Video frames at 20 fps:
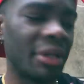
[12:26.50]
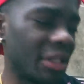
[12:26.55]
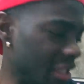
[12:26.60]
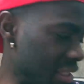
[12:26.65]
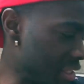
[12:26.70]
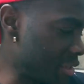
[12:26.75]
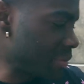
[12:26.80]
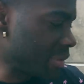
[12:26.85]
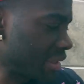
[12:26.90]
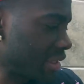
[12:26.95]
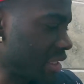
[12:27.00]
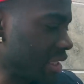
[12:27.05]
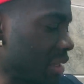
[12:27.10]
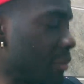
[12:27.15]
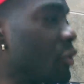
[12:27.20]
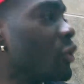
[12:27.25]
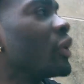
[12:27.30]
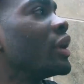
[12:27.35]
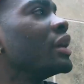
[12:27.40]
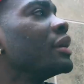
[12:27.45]
man, it's spot in my
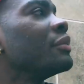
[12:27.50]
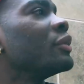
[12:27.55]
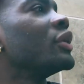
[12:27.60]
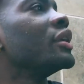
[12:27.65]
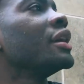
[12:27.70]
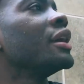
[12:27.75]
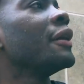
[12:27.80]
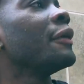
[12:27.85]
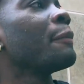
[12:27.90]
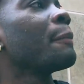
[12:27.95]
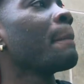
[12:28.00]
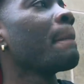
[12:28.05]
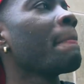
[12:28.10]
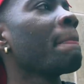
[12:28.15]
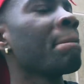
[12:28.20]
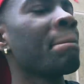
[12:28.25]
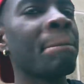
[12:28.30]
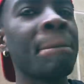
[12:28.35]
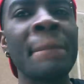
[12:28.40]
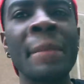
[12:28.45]
wallet. But yeah,
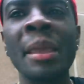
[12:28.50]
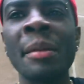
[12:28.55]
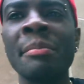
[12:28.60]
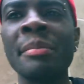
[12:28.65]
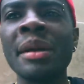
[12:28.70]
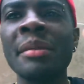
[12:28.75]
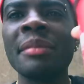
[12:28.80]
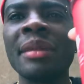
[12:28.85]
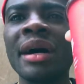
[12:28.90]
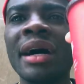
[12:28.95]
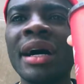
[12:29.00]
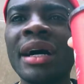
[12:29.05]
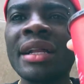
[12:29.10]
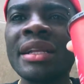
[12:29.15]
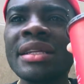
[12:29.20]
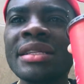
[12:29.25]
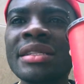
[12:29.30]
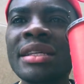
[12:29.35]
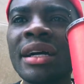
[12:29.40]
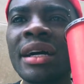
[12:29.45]
remember
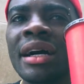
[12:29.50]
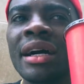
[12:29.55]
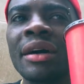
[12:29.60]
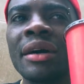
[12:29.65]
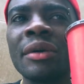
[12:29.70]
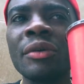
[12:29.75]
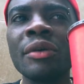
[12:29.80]
Alyssa,